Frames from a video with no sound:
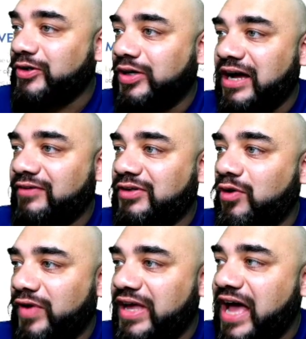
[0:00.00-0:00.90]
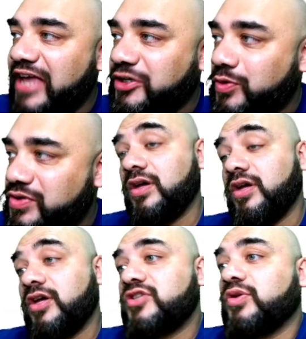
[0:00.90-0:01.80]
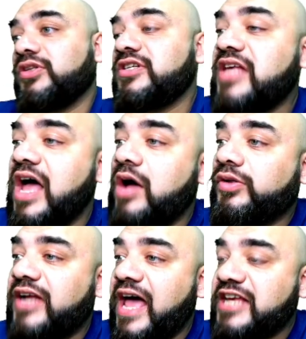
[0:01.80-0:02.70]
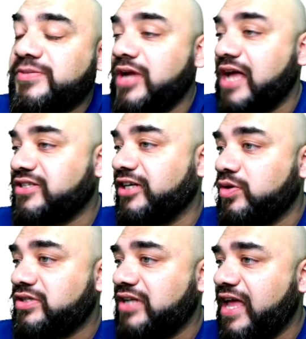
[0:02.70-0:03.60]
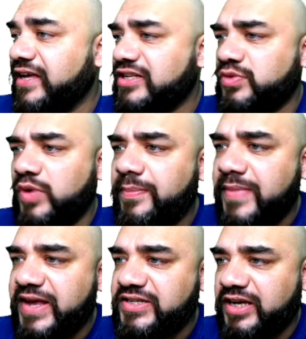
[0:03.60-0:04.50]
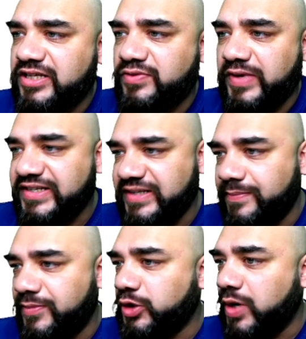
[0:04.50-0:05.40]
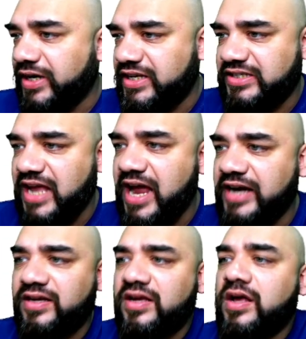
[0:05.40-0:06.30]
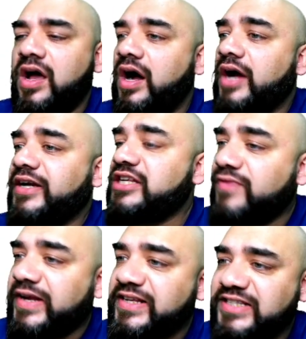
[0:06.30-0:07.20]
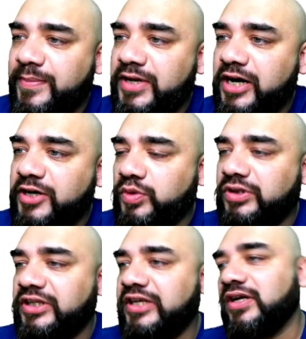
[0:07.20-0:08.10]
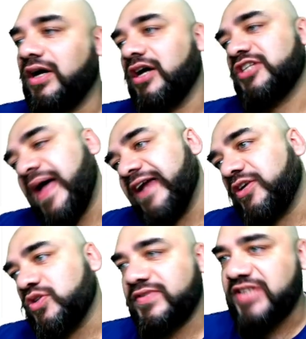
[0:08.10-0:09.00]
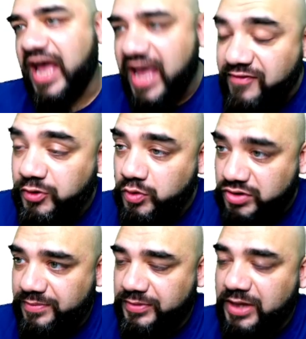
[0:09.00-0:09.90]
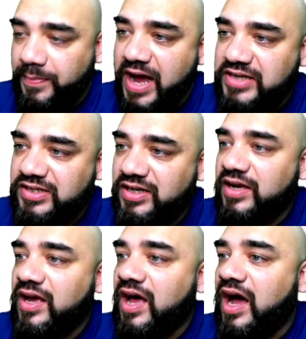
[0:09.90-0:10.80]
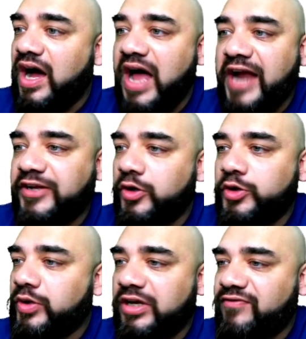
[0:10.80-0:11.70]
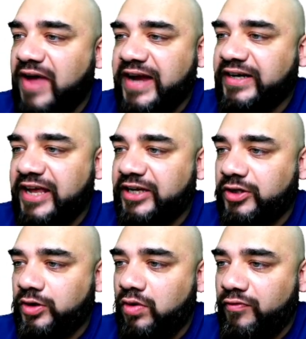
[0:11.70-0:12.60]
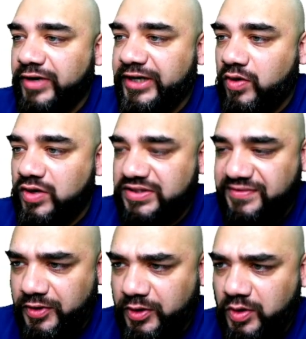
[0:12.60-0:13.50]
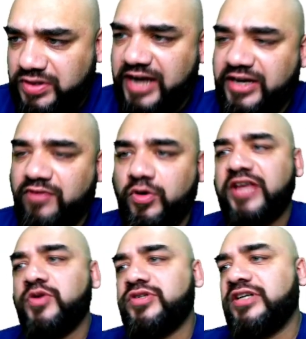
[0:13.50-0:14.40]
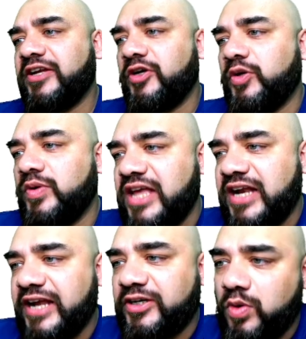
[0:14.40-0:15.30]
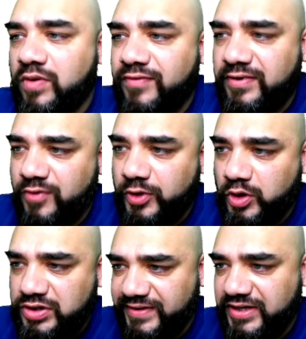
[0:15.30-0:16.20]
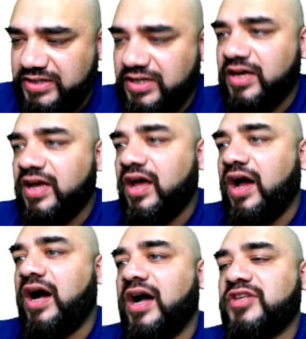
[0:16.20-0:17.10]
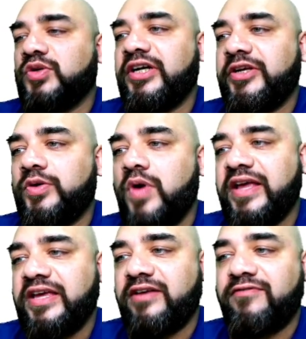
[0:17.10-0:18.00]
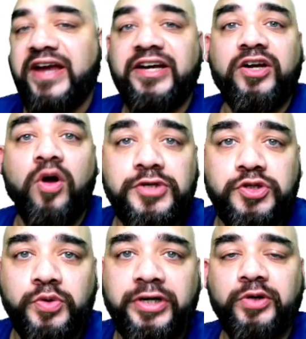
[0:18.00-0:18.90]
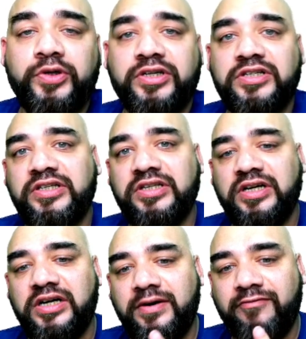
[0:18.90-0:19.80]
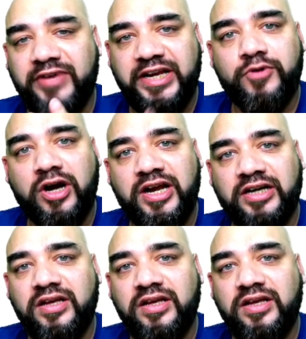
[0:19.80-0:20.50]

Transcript: love the way I use it. So this is how the dashboard actually looks like. It's very basic, it's very simple to understand. It is very similar to the spy tools which I have used in the past. And you can find videos, photos, and what I usually like to do is I like to go for photos first, so that I can find an opportunity to turn a winning product,